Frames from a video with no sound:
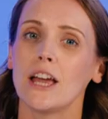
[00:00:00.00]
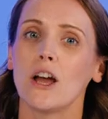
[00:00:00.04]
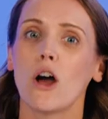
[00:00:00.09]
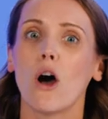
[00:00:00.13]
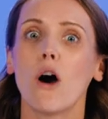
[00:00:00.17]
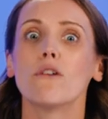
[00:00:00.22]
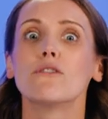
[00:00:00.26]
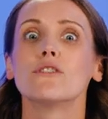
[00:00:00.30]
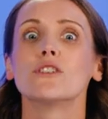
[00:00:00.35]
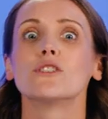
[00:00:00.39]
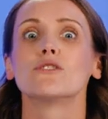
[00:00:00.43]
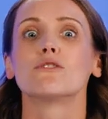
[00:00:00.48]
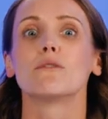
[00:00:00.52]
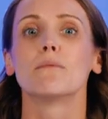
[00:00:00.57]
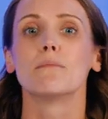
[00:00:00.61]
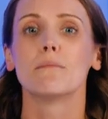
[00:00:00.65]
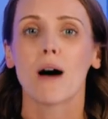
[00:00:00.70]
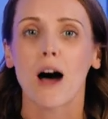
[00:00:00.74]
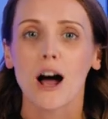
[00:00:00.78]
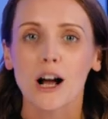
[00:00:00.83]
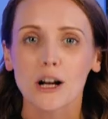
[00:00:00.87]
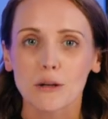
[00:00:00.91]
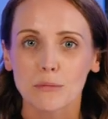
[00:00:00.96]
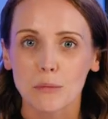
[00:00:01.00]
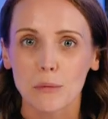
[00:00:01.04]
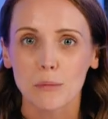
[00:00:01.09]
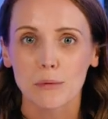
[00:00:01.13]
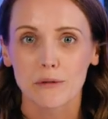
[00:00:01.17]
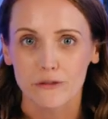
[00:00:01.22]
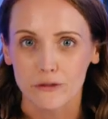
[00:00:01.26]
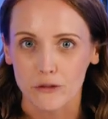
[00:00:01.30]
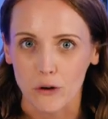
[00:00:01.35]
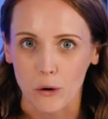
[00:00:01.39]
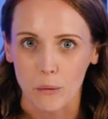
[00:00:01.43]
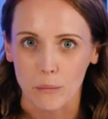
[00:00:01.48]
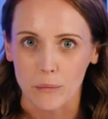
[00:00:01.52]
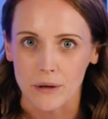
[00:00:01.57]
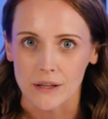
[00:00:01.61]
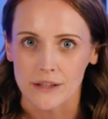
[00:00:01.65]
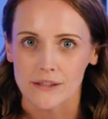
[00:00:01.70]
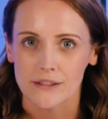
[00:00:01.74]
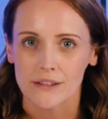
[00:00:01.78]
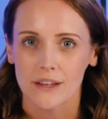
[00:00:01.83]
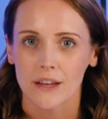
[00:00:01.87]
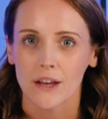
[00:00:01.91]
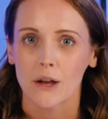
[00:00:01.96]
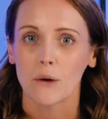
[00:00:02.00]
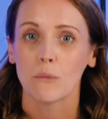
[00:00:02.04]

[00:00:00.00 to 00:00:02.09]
it offers remarkable performance